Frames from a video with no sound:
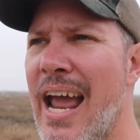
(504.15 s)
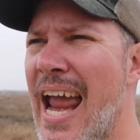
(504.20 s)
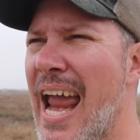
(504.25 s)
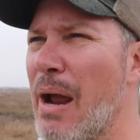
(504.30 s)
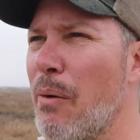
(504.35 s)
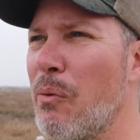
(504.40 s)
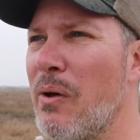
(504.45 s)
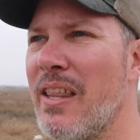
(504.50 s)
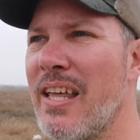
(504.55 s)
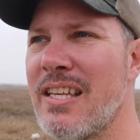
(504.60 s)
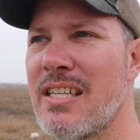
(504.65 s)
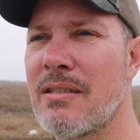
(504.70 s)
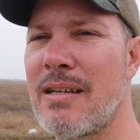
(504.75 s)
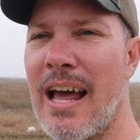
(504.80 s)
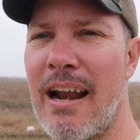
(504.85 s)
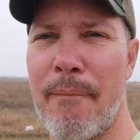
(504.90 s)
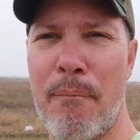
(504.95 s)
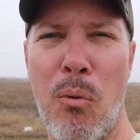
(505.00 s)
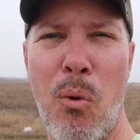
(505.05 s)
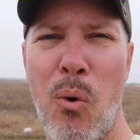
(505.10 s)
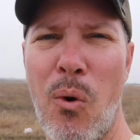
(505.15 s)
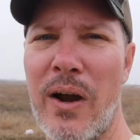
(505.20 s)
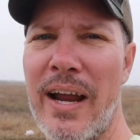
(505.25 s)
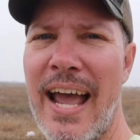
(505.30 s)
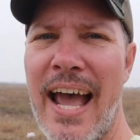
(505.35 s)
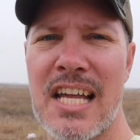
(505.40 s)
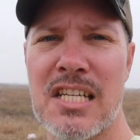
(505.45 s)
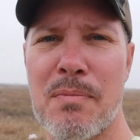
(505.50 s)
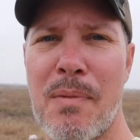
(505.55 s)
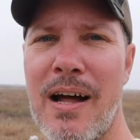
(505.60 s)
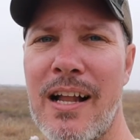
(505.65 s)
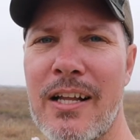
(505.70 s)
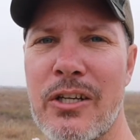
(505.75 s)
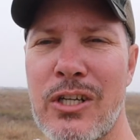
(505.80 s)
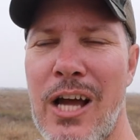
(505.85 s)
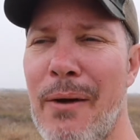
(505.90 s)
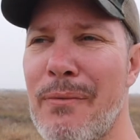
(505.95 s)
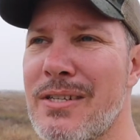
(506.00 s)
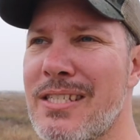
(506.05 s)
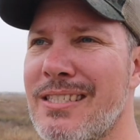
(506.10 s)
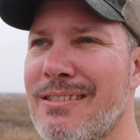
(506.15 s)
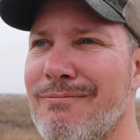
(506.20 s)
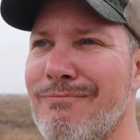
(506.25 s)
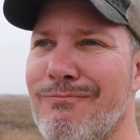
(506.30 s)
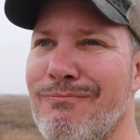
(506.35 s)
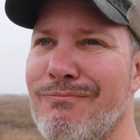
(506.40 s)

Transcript: and with its kind of poor gas mileage, I was